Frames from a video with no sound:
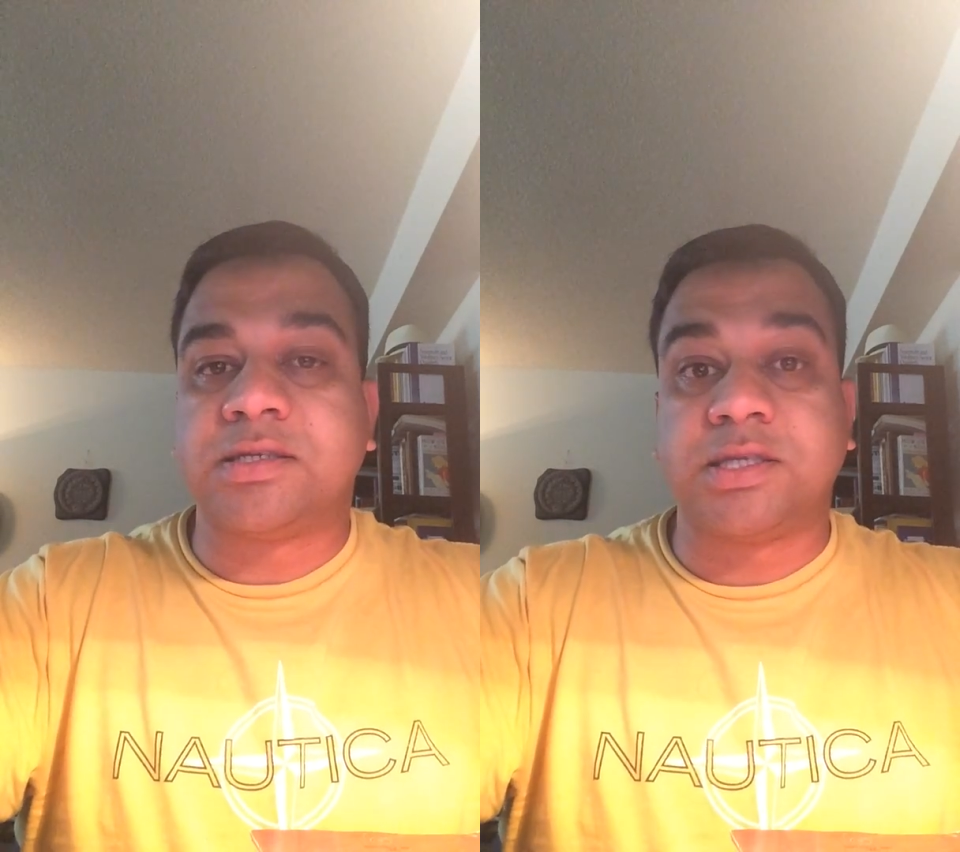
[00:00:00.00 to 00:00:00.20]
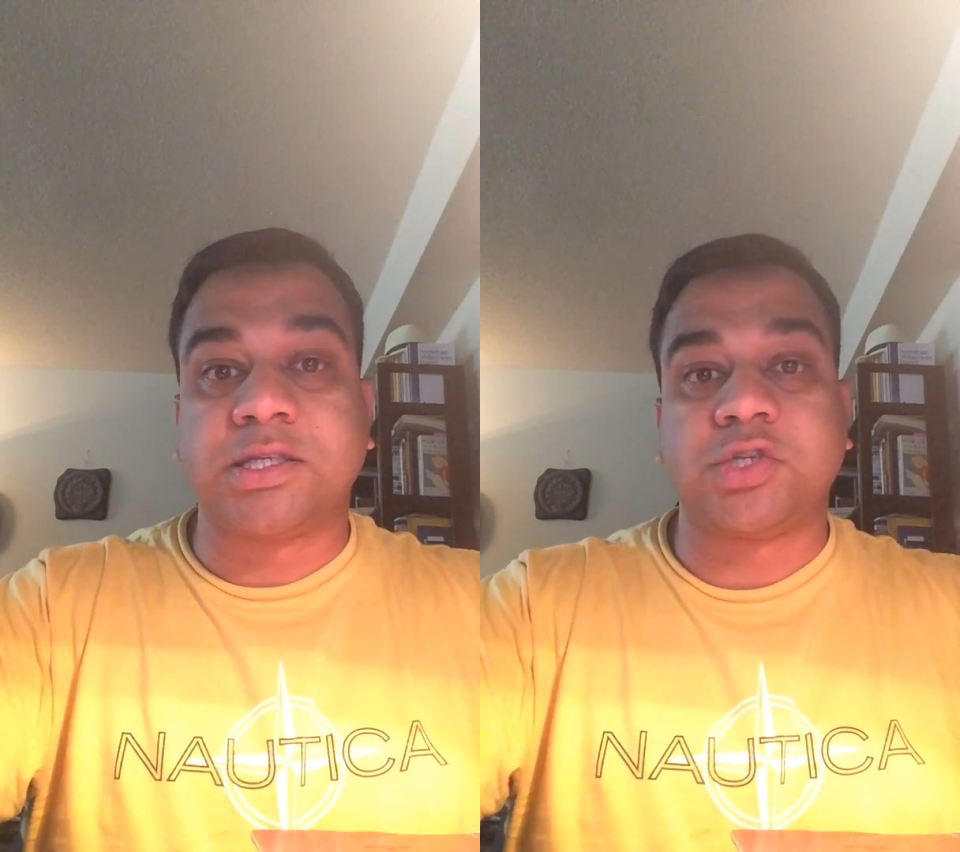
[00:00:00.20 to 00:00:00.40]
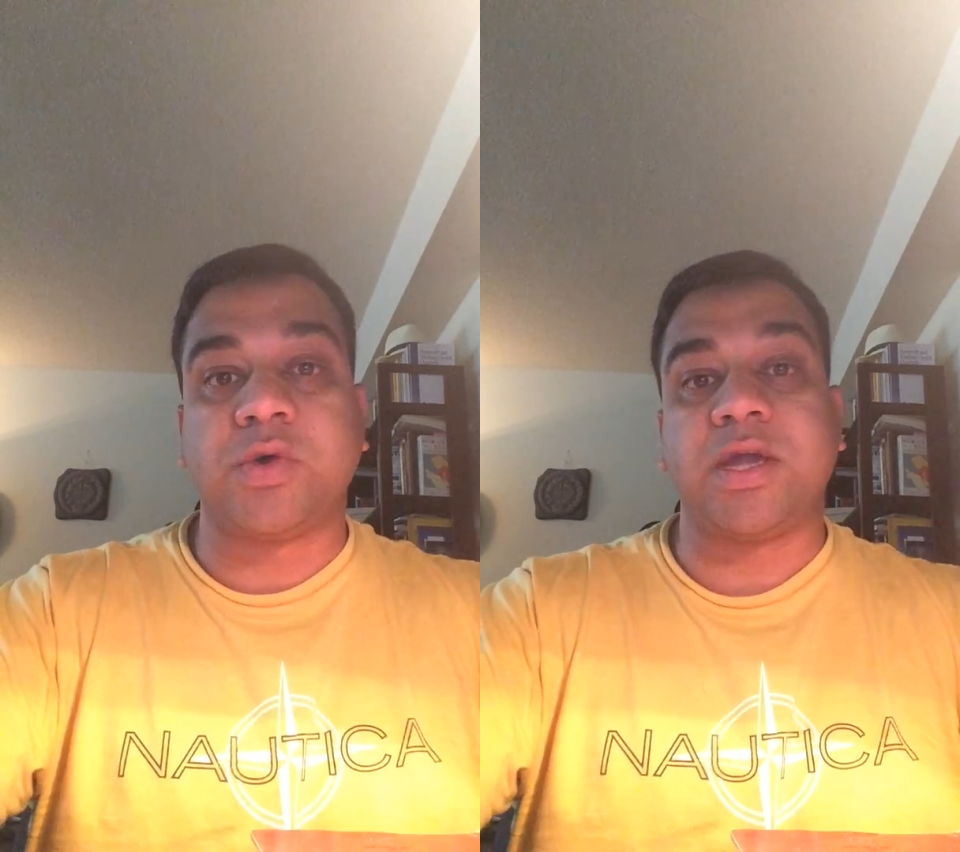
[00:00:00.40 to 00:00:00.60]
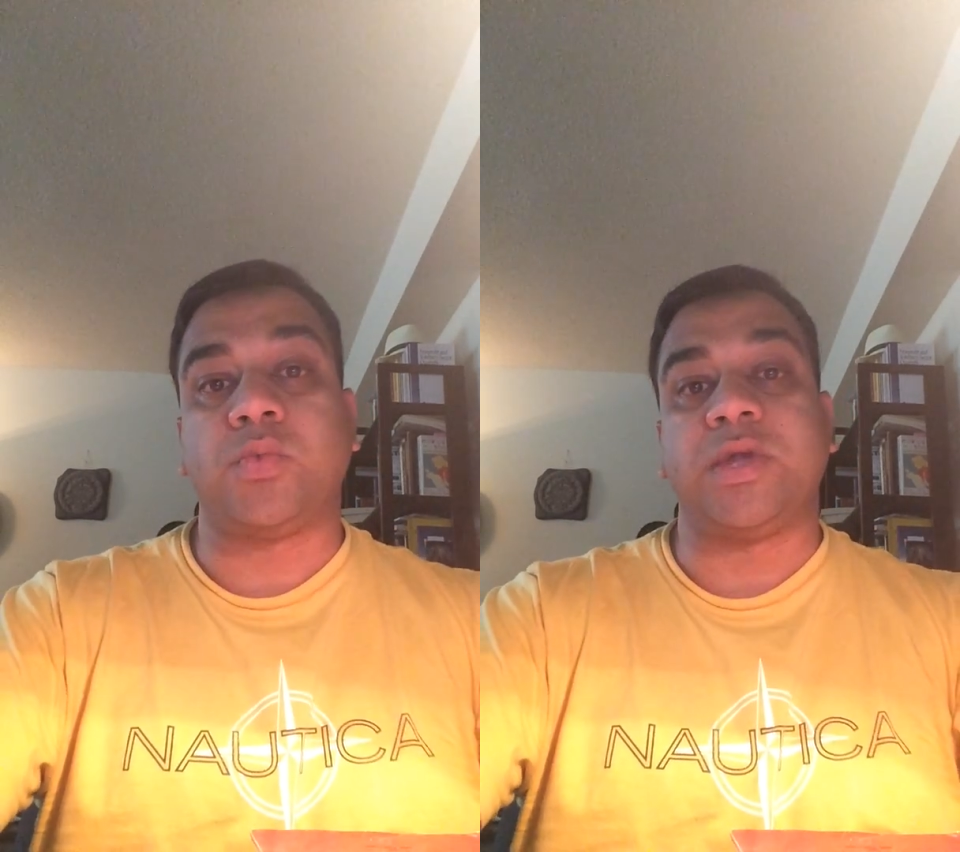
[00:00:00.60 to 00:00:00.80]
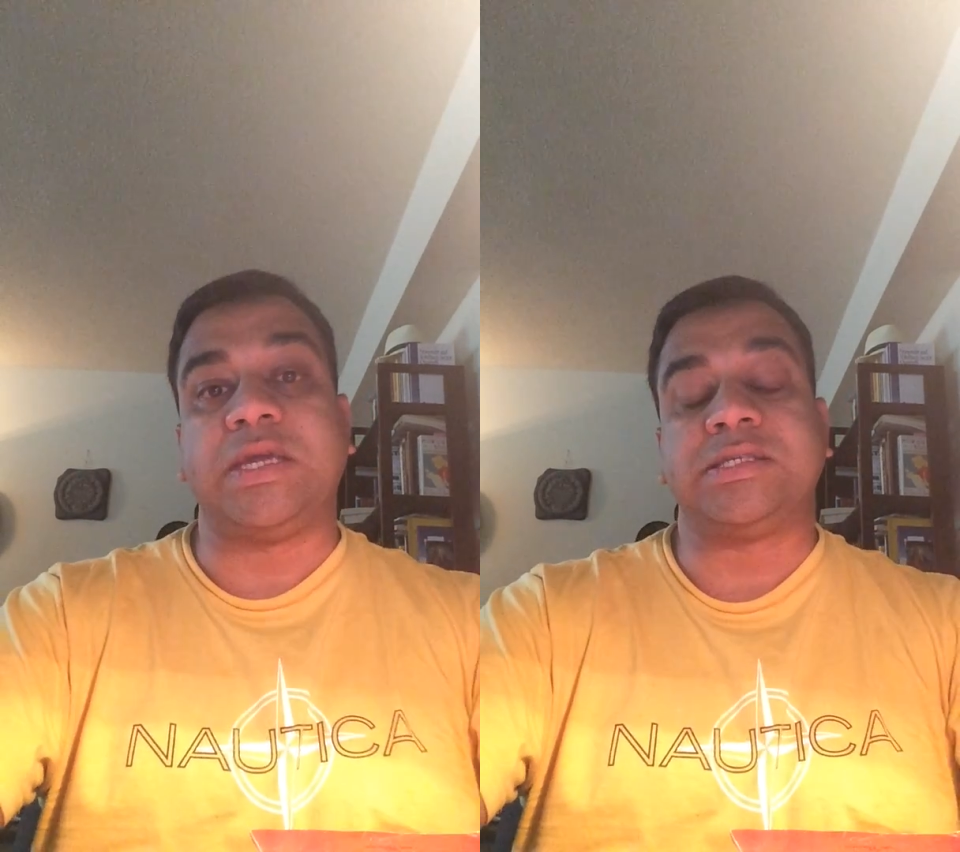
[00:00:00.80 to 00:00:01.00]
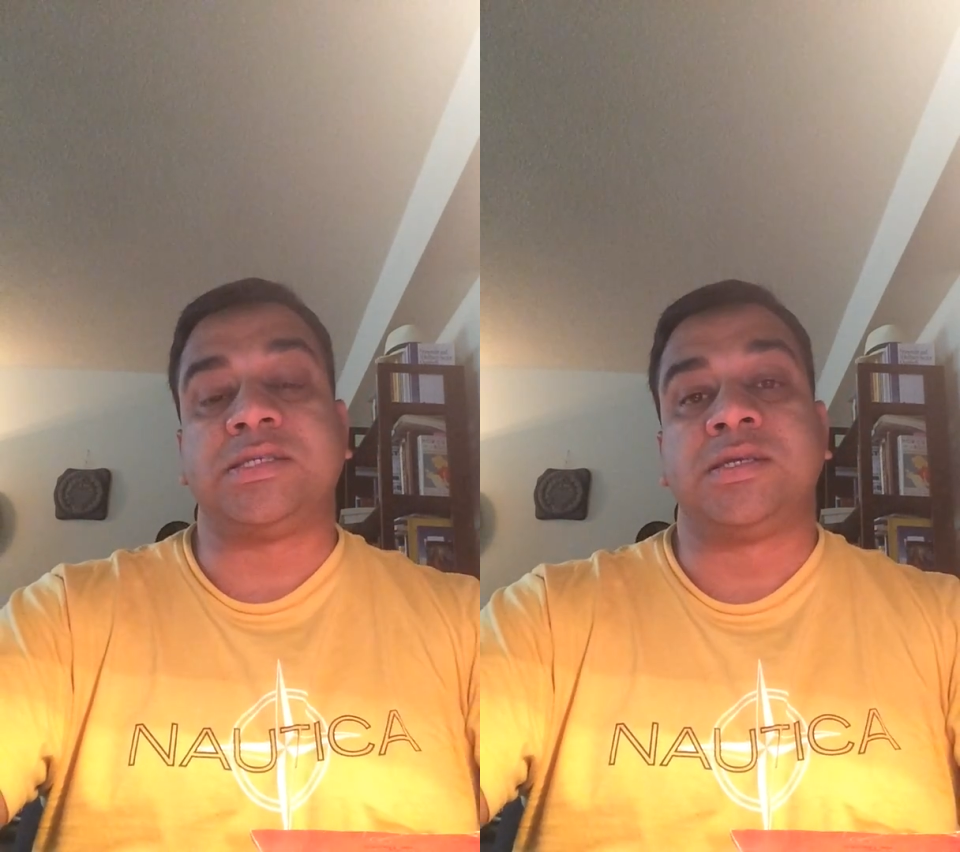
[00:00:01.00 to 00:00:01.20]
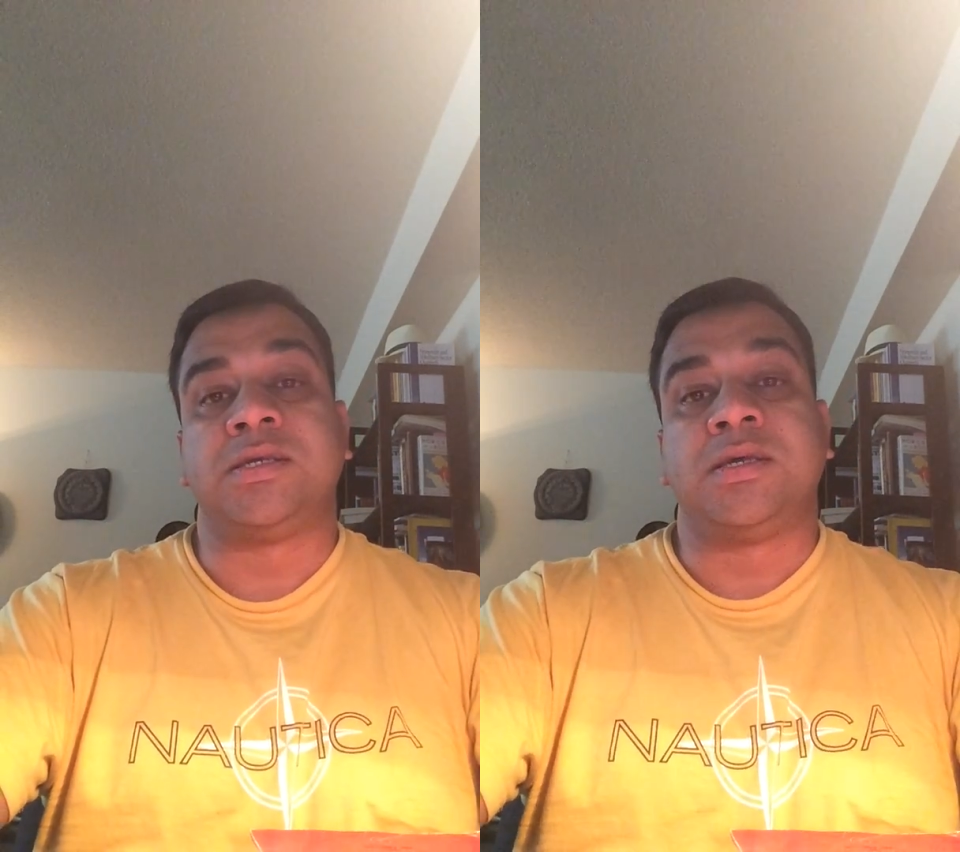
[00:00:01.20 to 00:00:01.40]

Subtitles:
6 to 8 weeks,